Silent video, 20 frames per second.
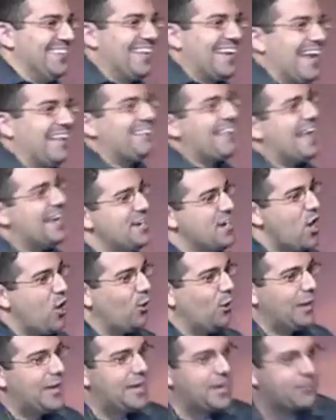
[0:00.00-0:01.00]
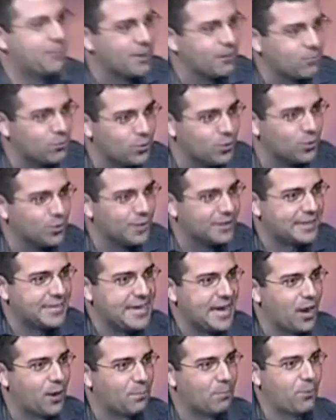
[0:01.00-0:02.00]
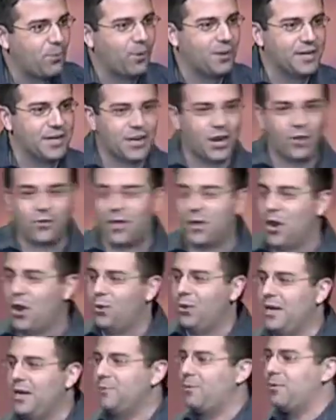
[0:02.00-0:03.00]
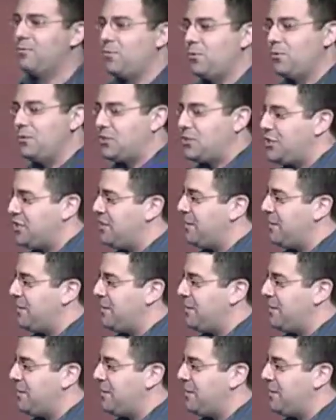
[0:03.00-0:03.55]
They got that no liquid rule at the airport, you know? The no liquid rule is